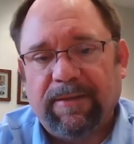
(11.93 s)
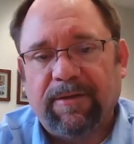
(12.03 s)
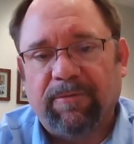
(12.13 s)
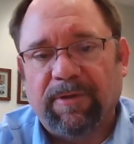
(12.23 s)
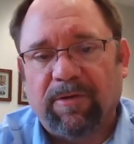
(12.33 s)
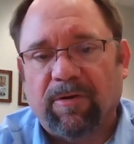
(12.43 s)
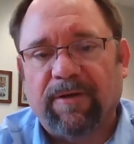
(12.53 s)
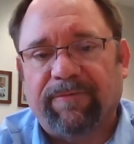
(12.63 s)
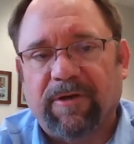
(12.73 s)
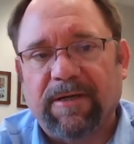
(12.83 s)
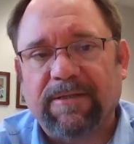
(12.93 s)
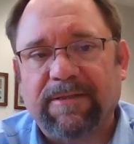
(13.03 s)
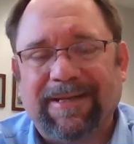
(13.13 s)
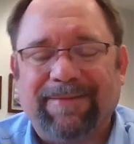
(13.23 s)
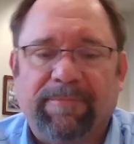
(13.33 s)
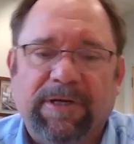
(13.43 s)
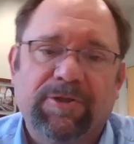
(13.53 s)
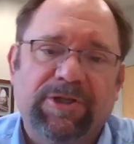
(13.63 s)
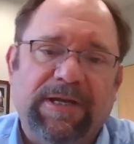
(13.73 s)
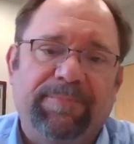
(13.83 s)
They're recorded for us in
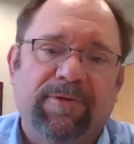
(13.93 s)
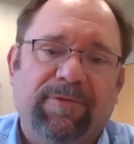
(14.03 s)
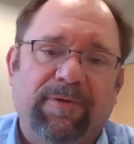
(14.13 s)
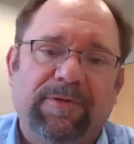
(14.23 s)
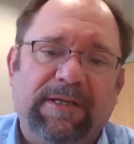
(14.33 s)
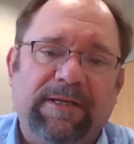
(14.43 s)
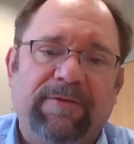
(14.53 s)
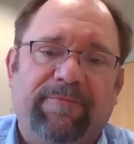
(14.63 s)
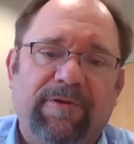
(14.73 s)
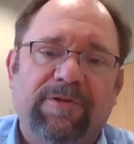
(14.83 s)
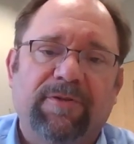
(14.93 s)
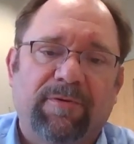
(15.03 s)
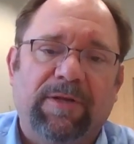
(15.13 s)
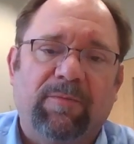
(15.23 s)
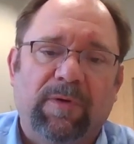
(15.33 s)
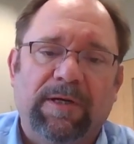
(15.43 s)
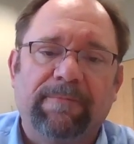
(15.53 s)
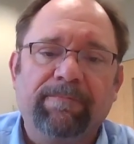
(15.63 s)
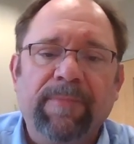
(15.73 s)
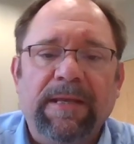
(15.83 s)
Mark chapter 13, verse
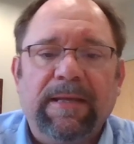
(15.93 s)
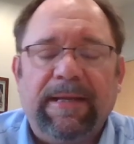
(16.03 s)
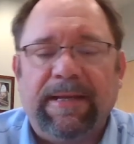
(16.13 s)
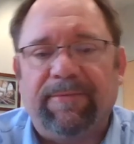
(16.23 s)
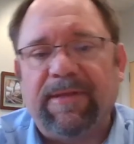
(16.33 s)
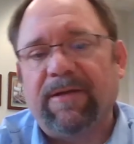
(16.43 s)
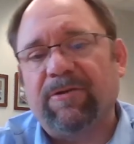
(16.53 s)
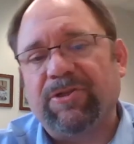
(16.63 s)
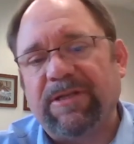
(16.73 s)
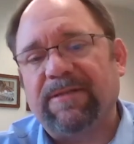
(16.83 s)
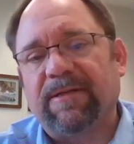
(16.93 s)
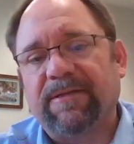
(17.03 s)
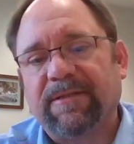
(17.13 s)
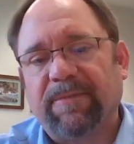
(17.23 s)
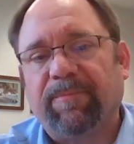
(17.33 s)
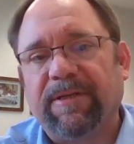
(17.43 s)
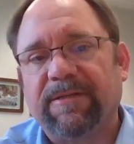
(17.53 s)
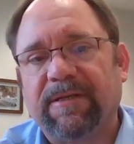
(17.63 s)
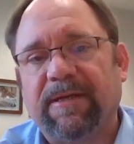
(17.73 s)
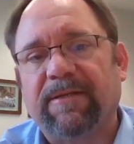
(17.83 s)
31. And there, Jesus simply
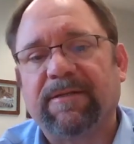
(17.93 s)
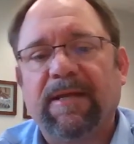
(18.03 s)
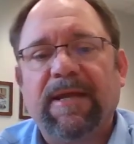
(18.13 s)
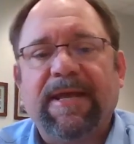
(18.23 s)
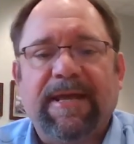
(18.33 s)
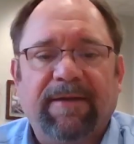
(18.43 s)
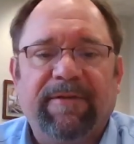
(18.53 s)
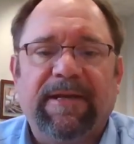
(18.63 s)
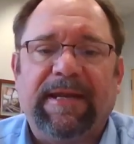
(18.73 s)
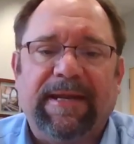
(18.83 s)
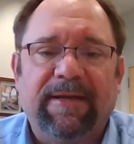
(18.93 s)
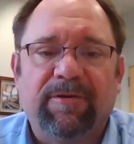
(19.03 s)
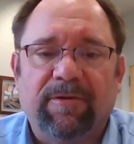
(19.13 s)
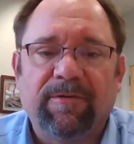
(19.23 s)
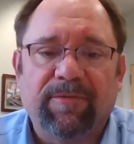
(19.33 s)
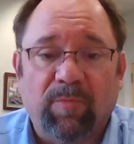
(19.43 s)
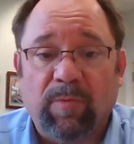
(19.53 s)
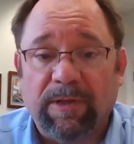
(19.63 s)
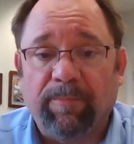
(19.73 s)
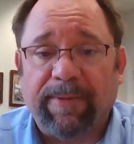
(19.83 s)
says, "Heaven and earth
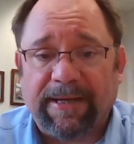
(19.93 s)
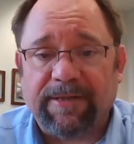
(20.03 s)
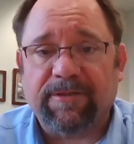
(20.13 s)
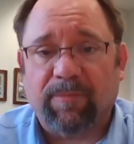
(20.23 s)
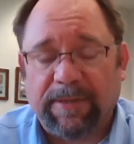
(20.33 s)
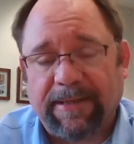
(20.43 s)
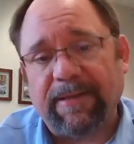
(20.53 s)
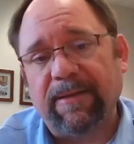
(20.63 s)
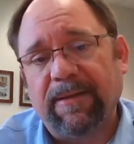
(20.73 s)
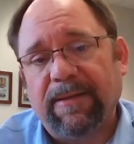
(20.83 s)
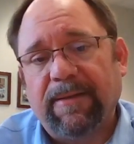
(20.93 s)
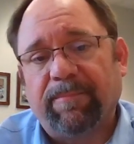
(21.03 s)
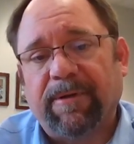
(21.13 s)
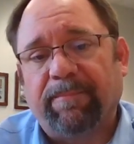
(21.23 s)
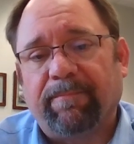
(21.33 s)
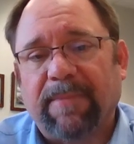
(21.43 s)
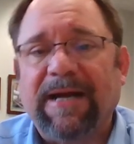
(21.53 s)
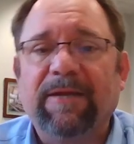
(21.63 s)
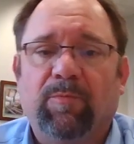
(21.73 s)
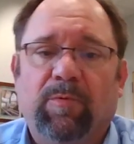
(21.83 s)
will pass away, but
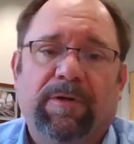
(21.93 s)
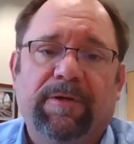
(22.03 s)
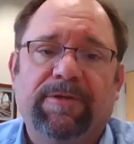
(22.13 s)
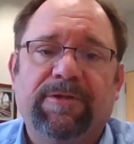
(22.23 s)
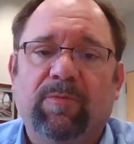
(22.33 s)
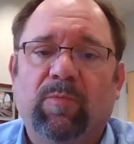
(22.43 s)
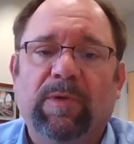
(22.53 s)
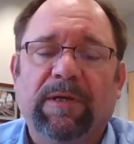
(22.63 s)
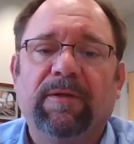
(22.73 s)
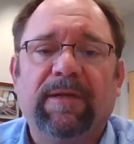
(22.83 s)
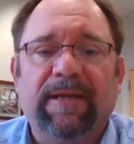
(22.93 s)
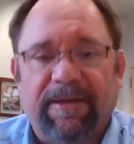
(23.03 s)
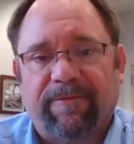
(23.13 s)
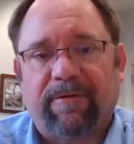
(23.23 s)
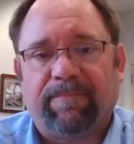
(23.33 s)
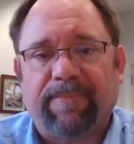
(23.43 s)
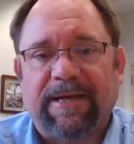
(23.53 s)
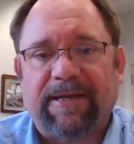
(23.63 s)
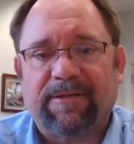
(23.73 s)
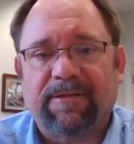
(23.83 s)
my words will never
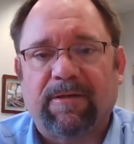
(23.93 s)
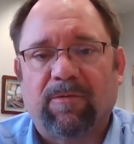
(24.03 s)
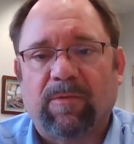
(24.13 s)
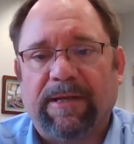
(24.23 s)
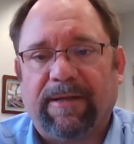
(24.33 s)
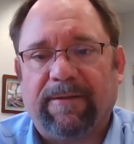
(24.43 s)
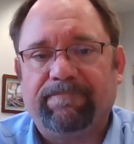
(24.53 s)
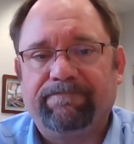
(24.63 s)
pass away."